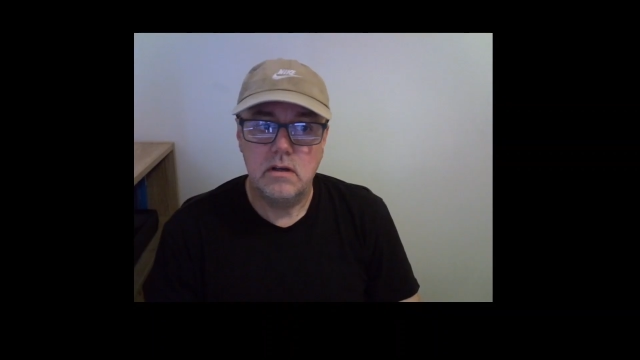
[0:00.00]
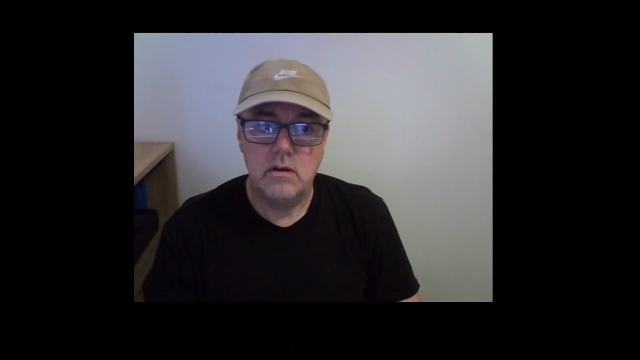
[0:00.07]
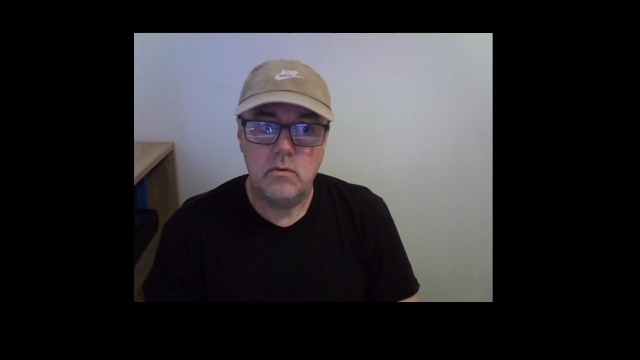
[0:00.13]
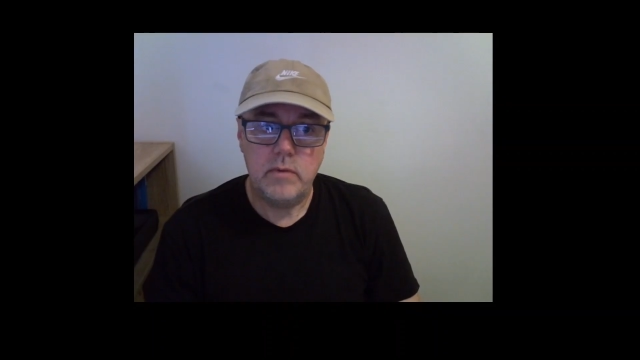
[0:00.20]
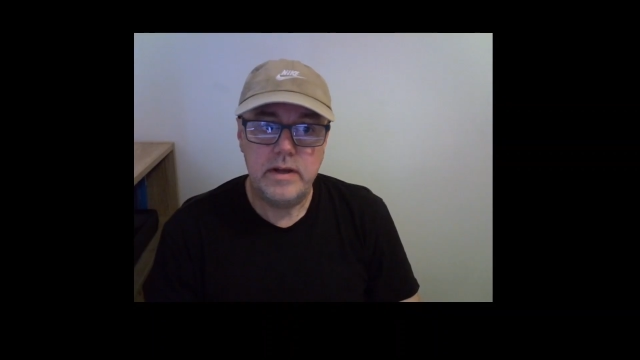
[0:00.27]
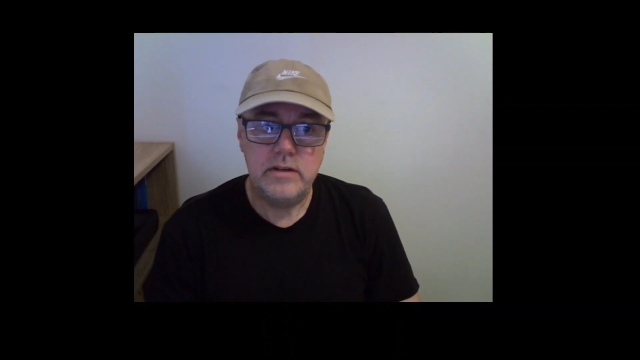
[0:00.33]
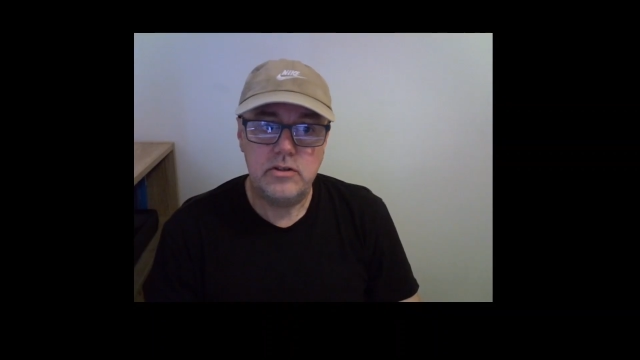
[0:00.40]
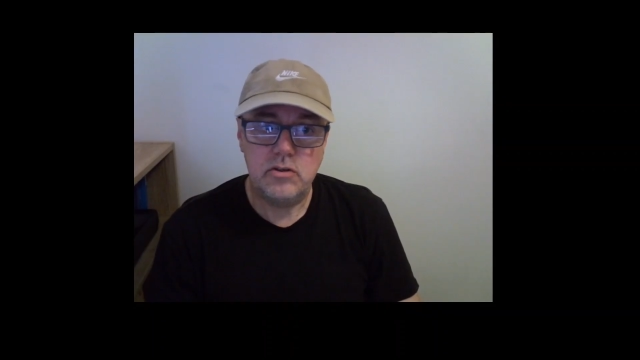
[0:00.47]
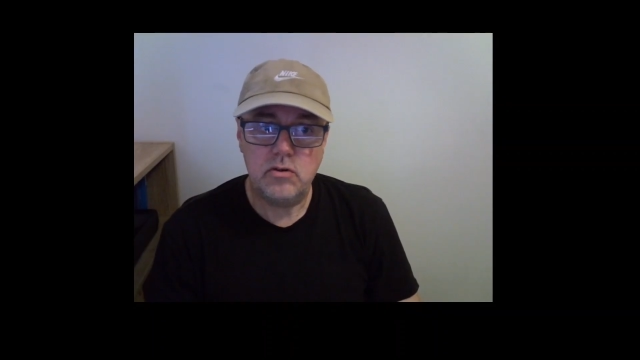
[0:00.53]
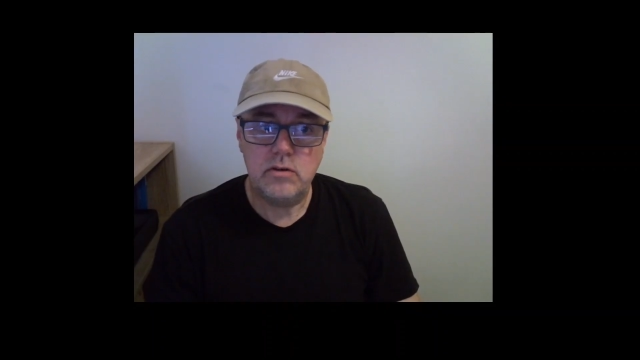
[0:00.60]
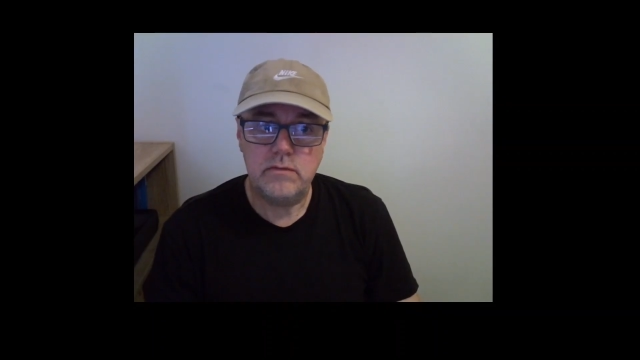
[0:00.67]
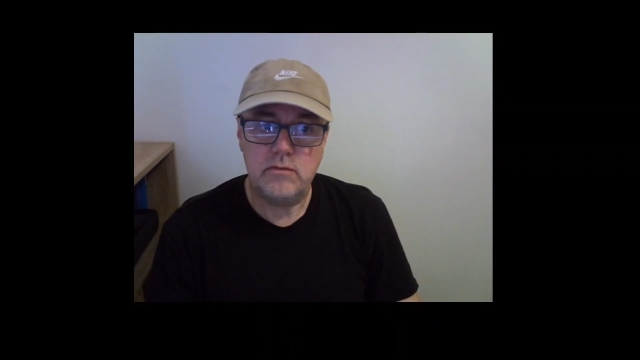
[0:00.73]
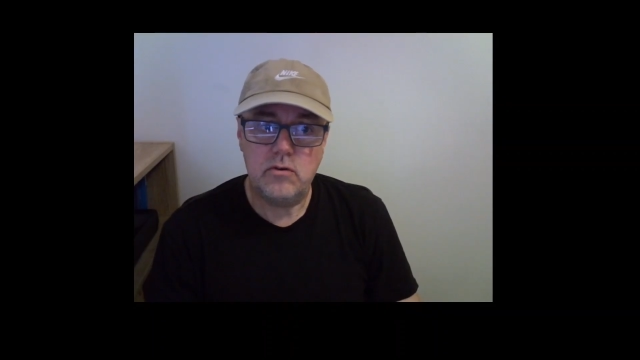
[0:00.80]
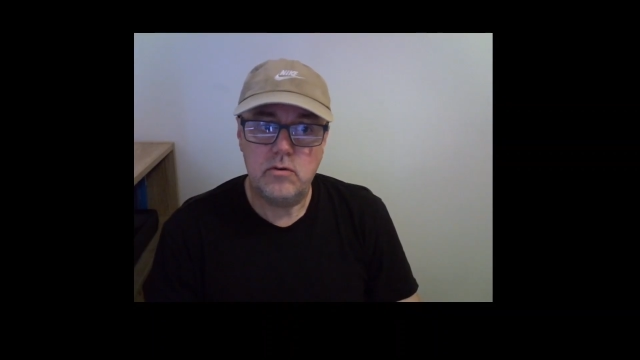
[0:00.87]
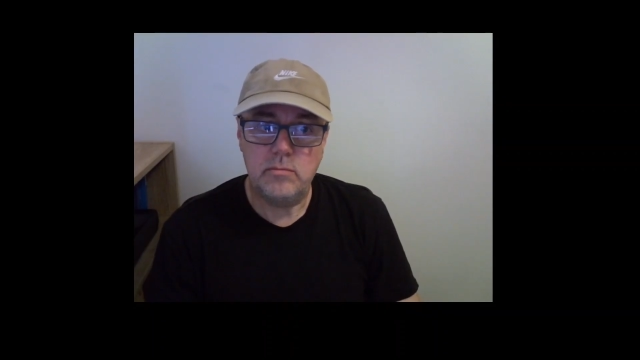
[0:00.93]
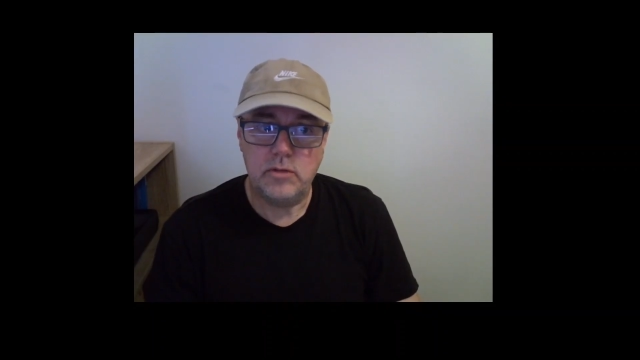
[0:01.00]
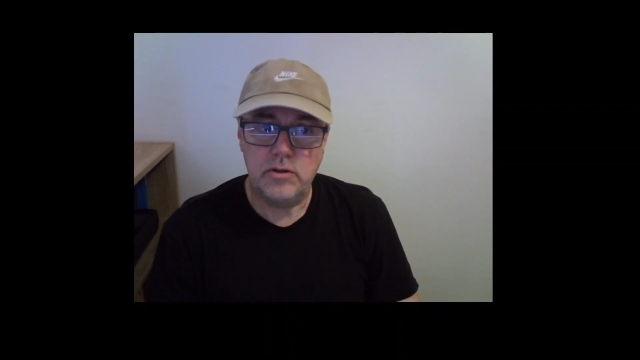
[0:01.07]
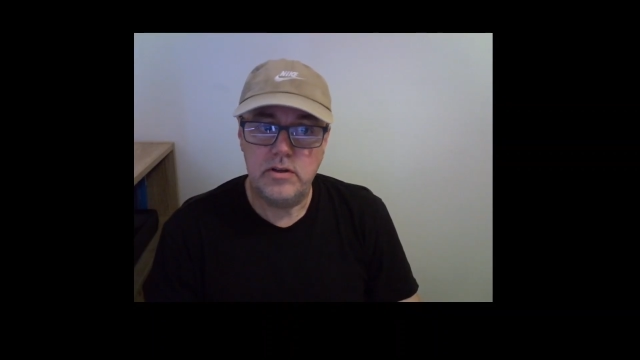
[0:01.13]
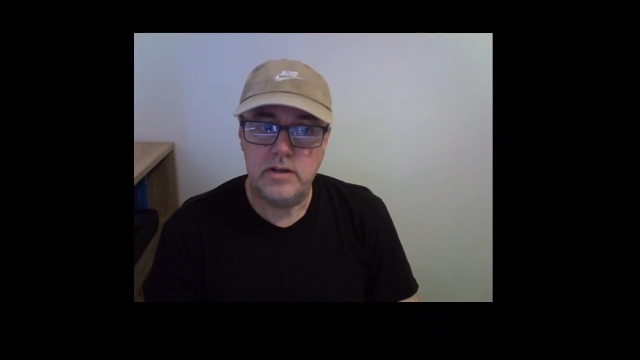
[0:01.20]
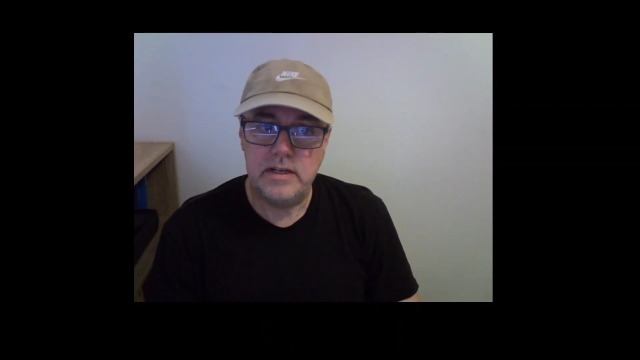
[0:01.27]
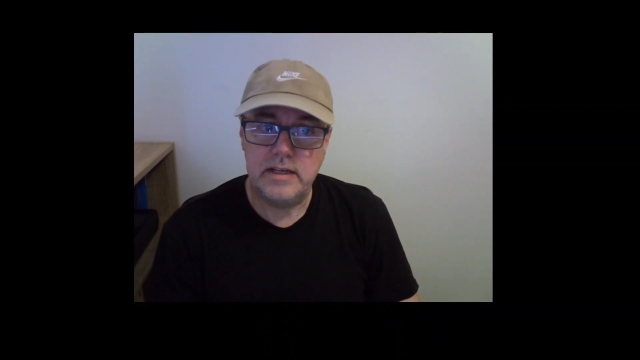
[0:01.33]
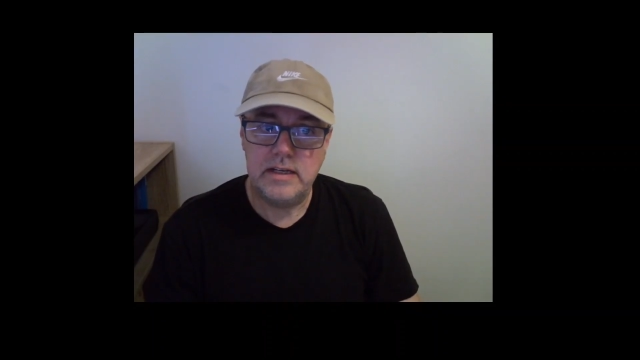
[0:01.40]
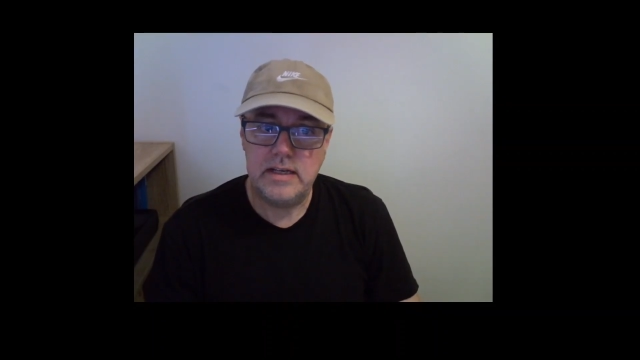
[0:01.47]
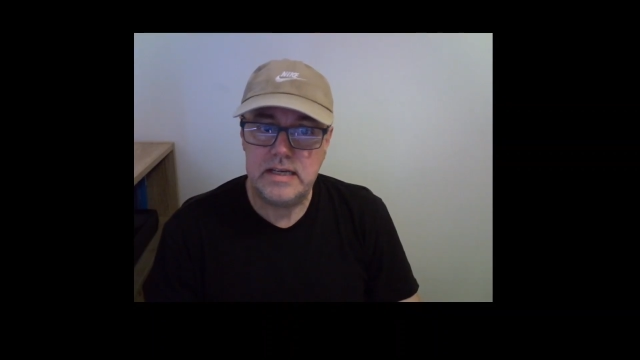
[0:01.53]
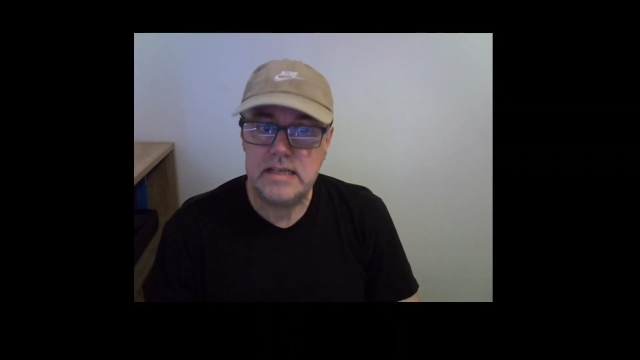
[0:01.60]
When short-form learning